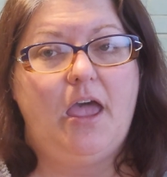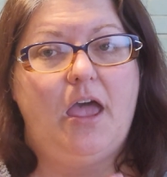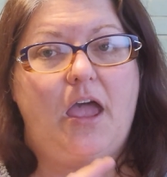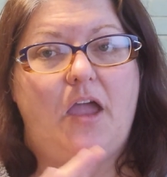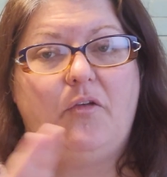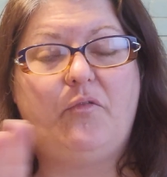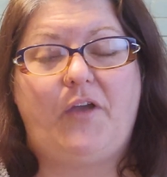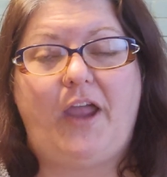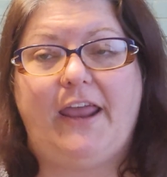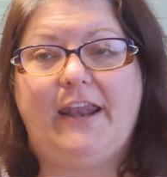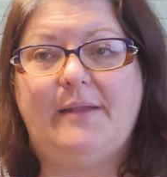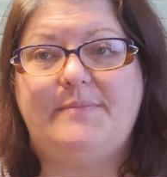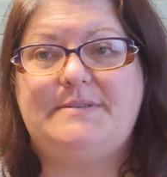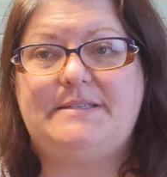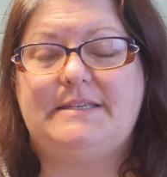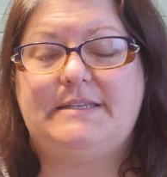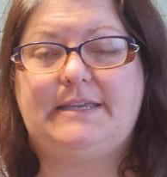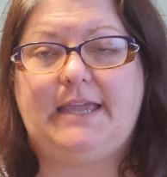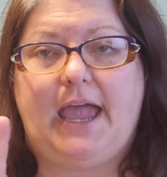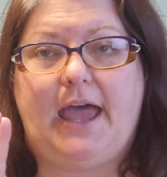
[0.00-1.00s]
I ran up to
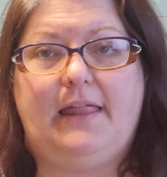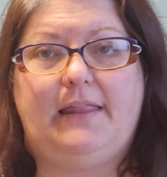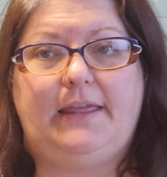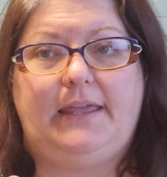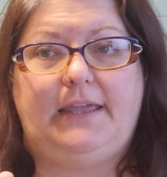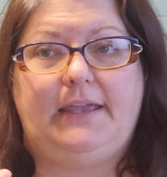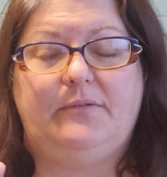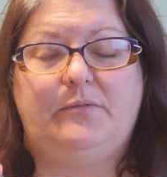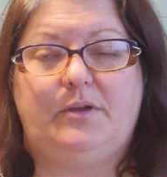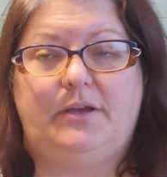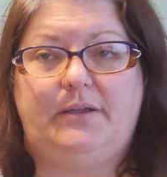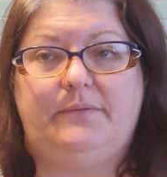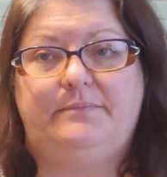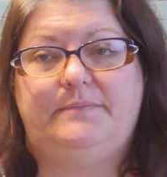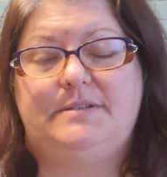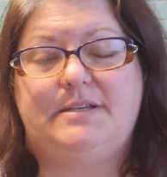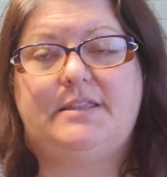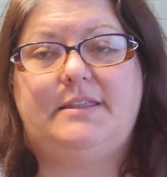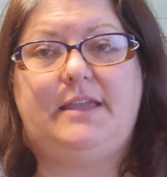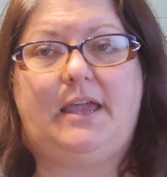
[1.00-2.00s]
the galley. Well, I
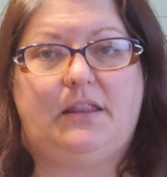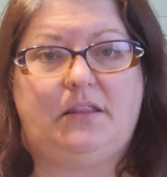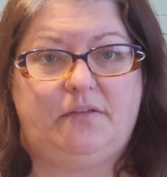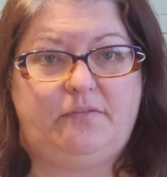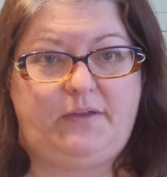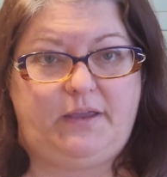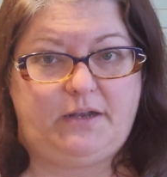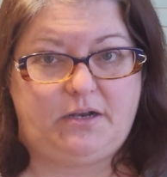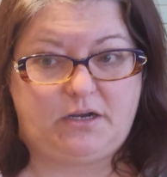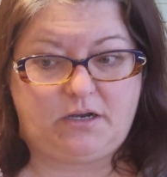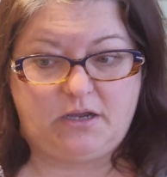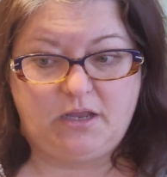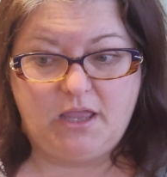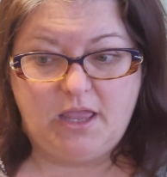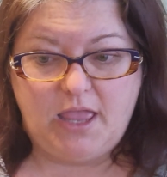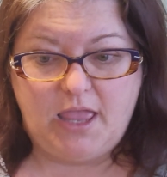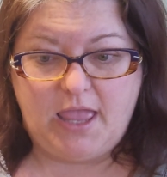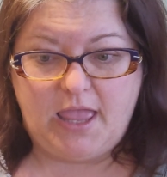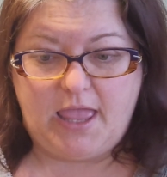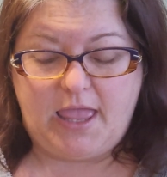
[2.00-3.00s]
took the elevator
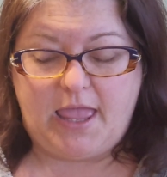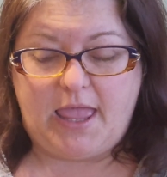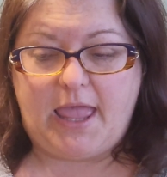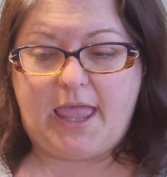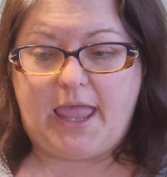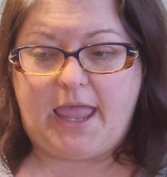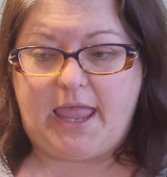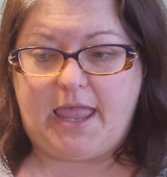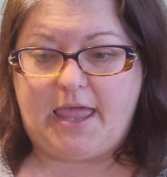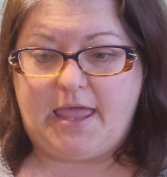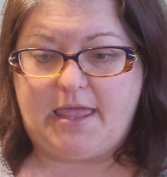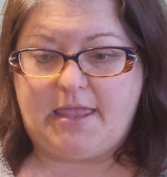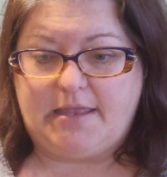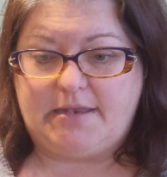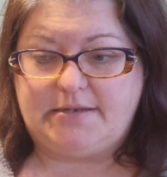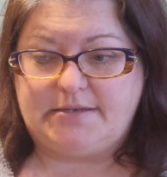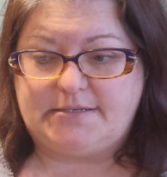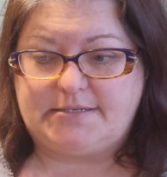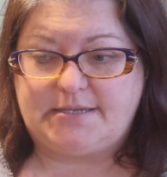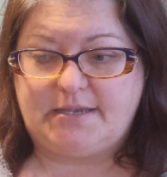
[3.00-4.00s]

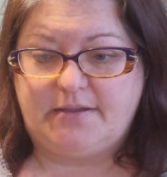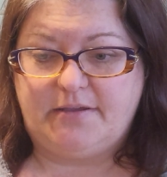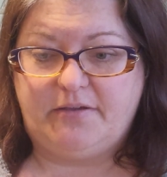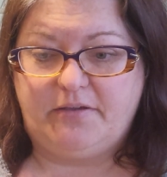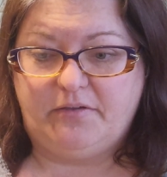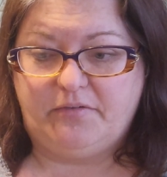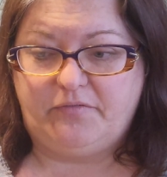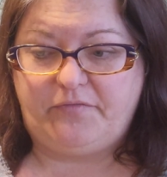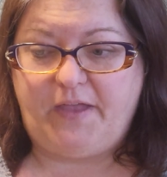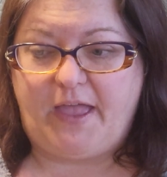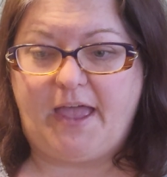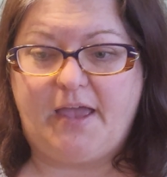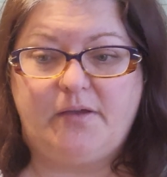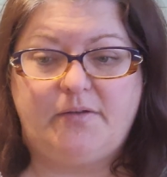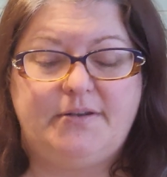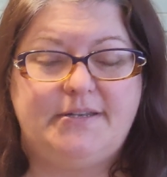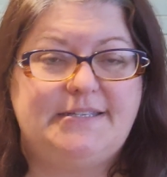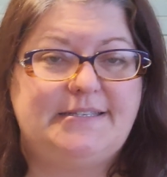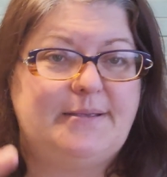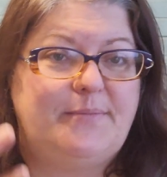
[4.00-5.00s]
and
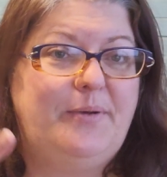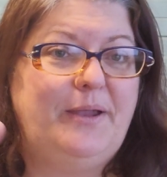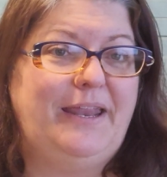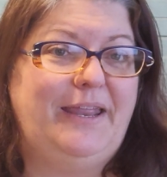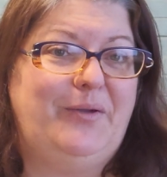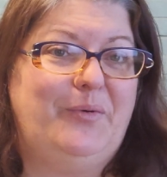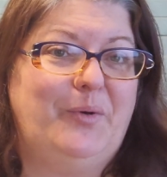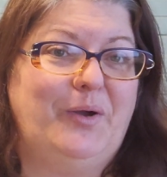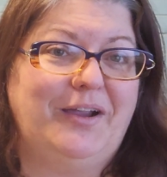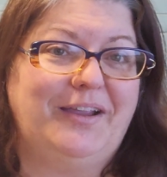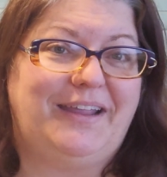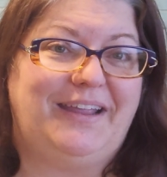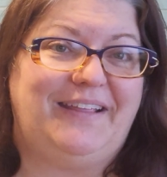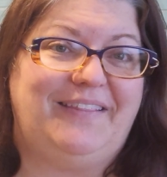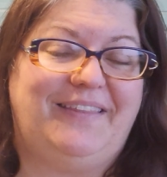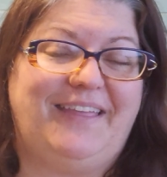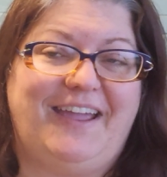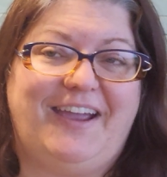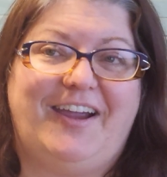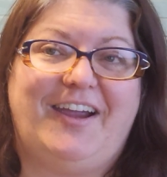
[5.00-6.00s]
found somebody working
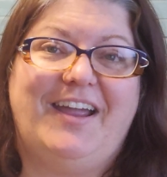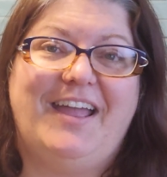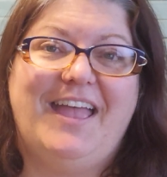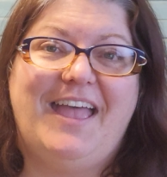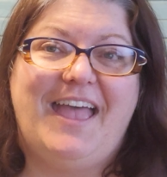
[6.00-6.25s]
there.